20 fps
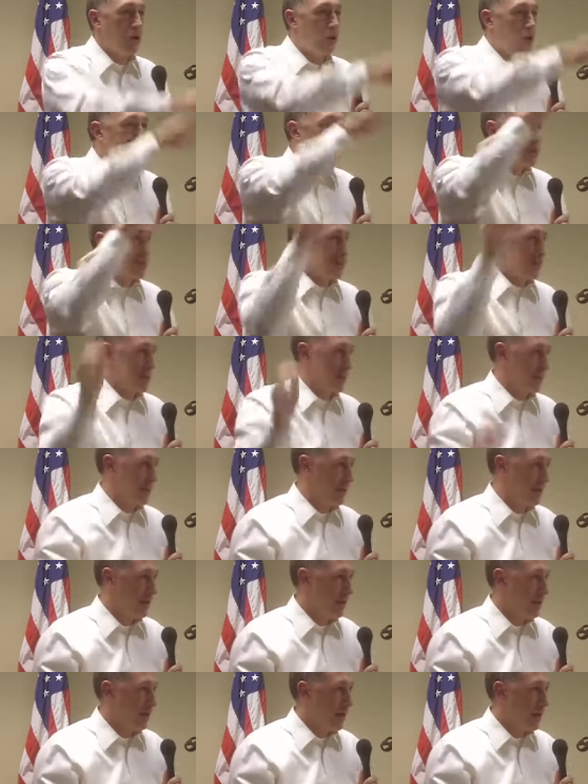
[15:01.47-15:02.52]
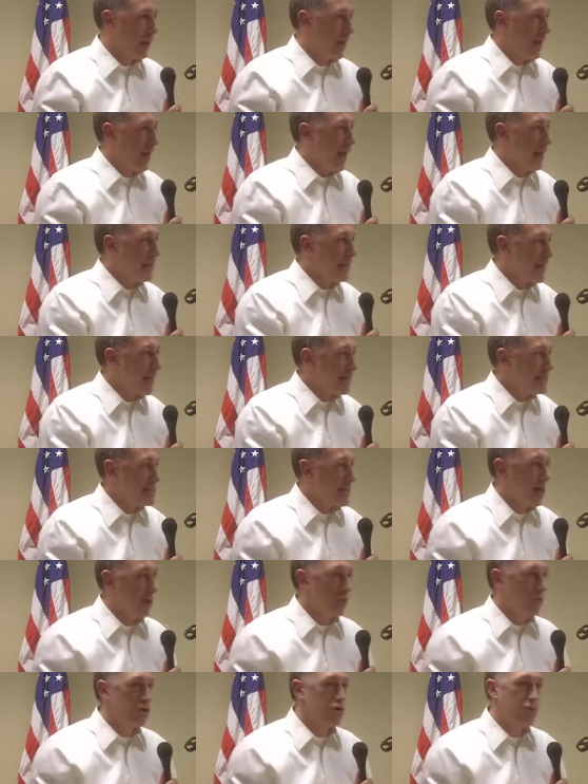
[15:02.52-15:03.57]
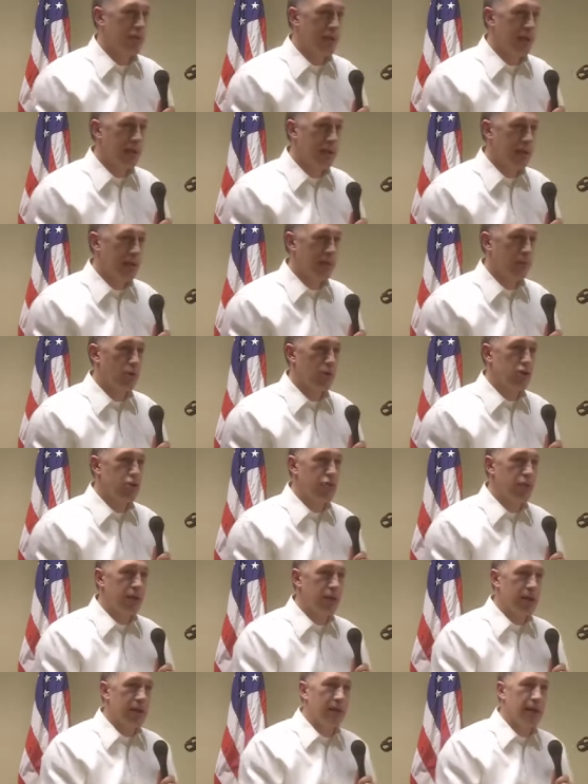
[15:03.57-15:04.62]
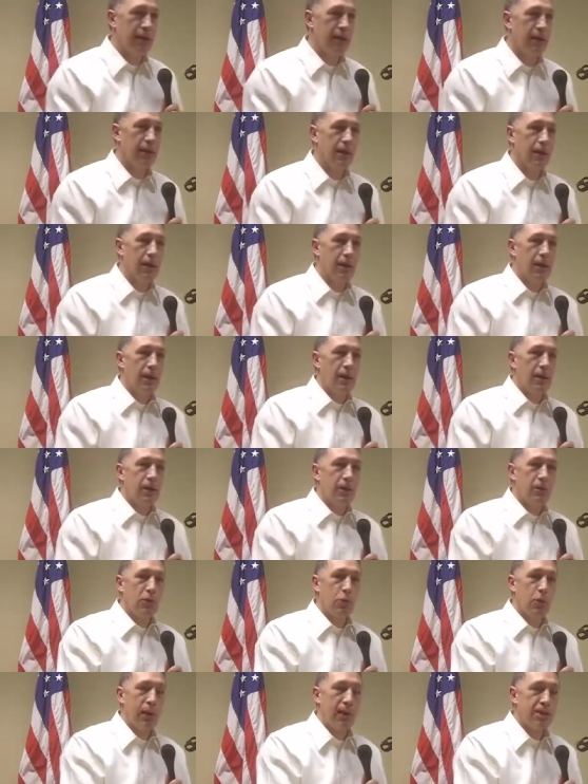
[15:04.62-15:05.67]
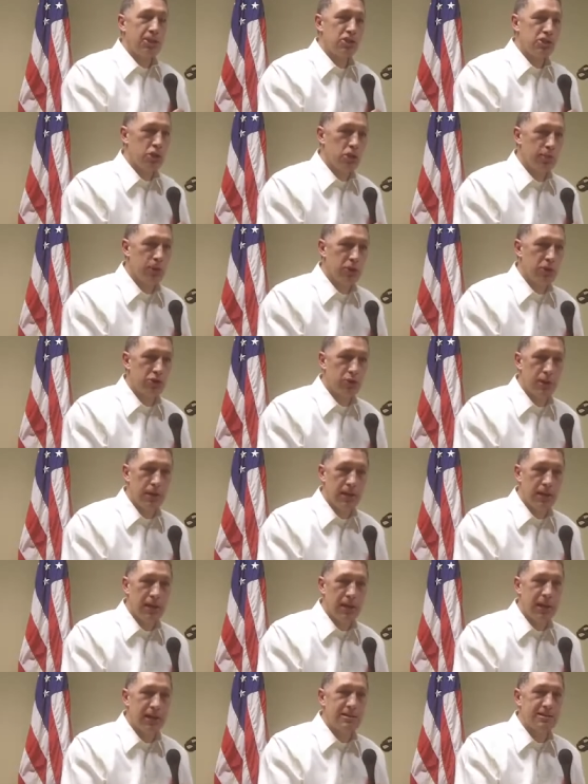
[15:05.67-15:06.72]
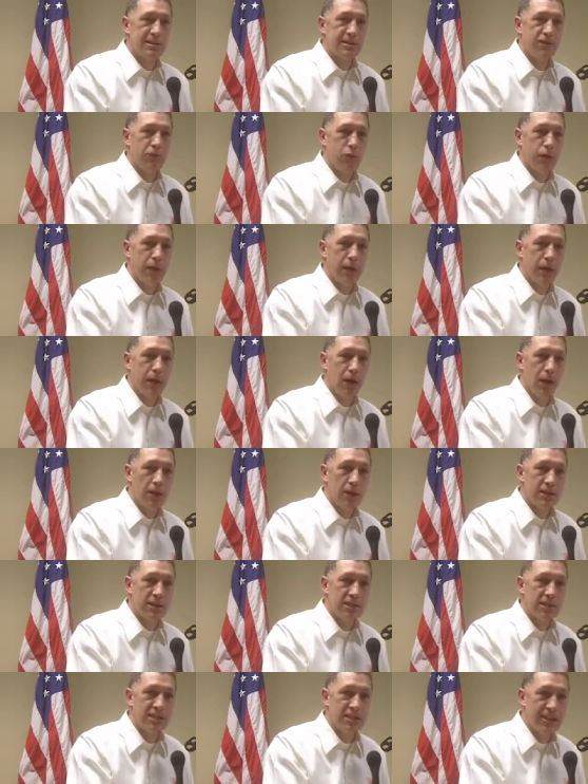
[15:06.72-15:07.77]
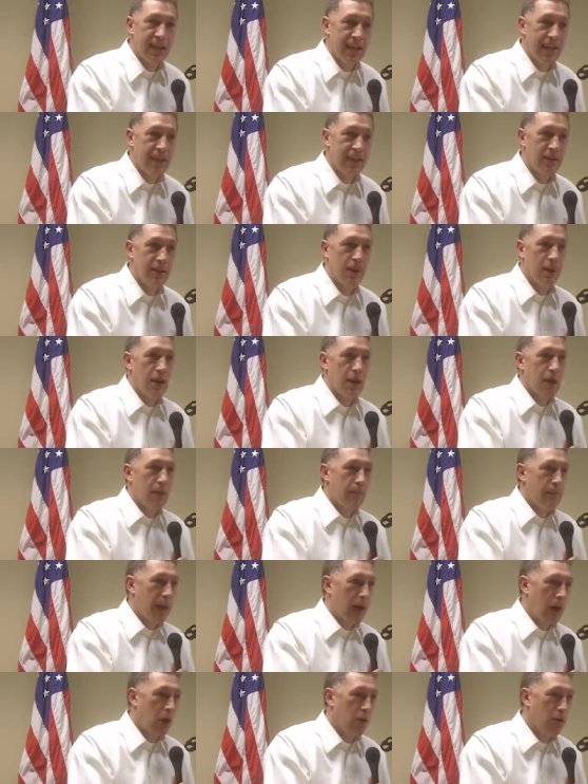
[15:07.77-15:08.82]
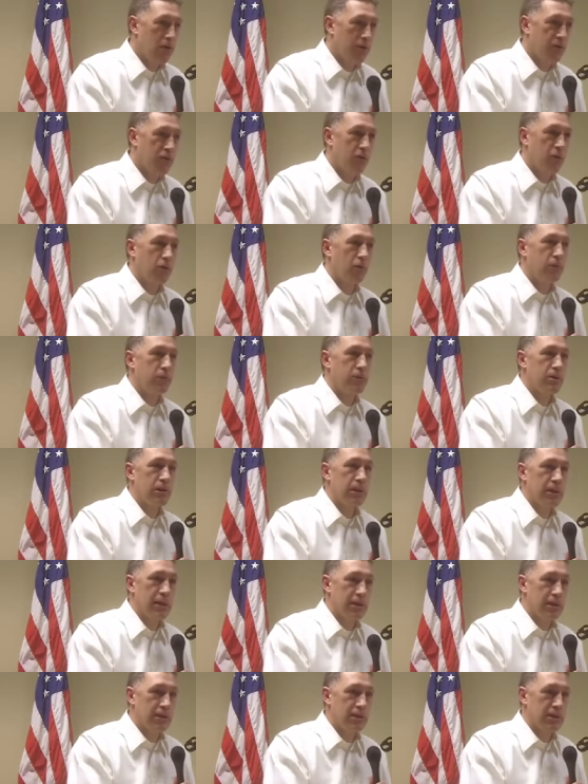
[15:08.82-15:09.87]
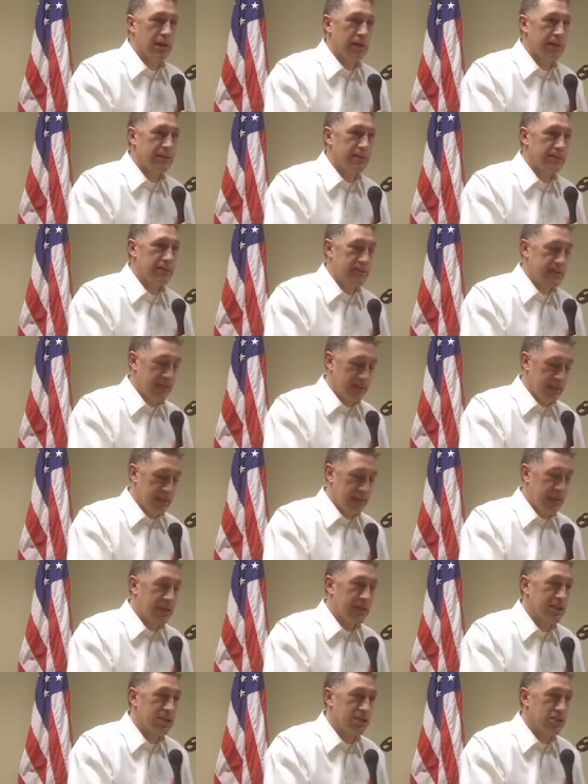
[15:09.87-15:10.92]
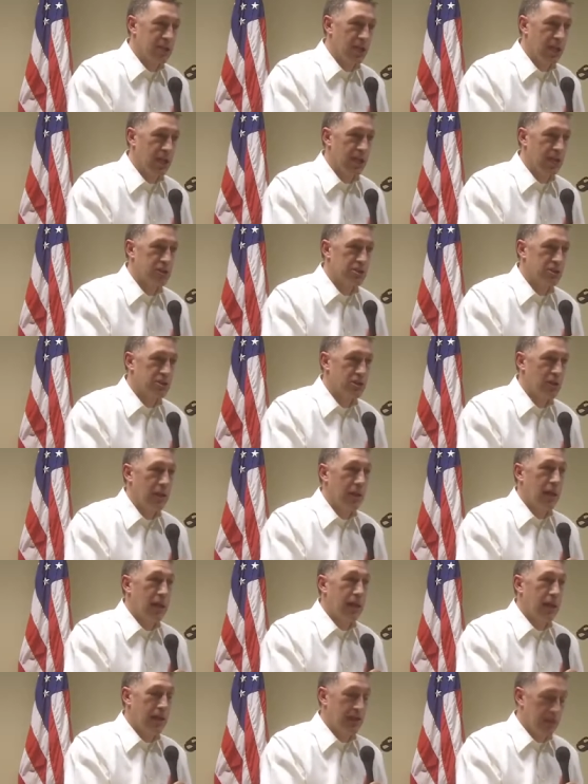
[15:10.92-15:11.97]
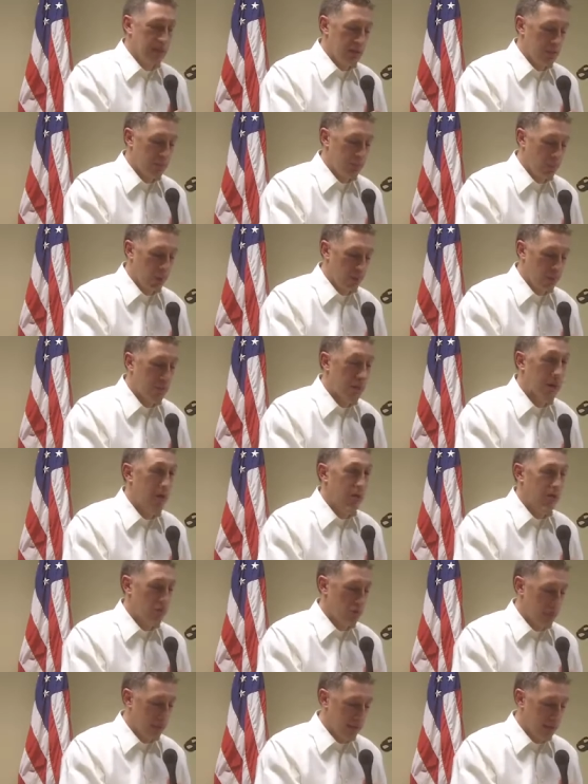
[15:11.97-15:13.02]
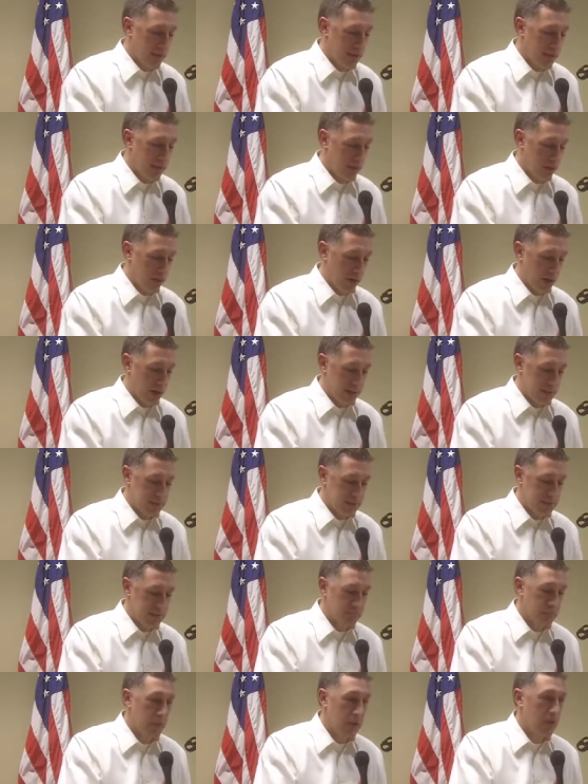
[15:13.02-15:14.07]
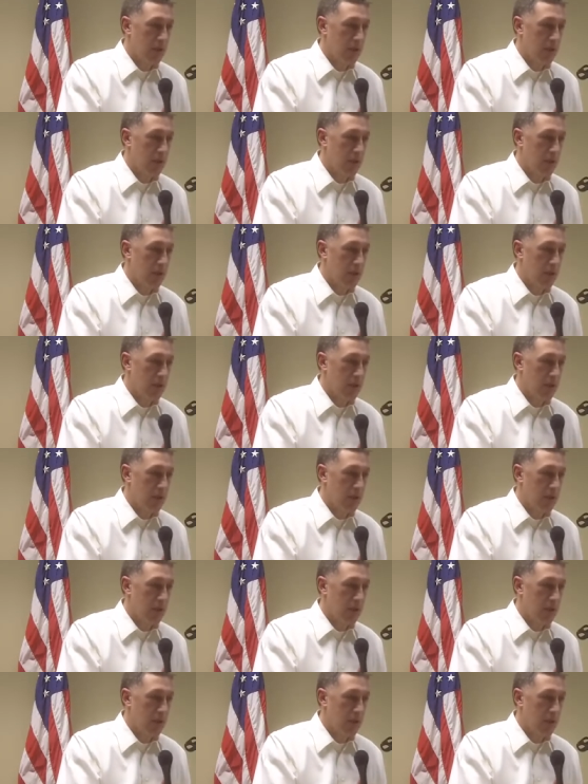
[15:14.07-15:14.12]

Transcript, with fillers: holistically. And that's how we're treating it. We're treating it the way it should be treated, as if we are a state powerful political entity that can change and end one party rule by the Democrats.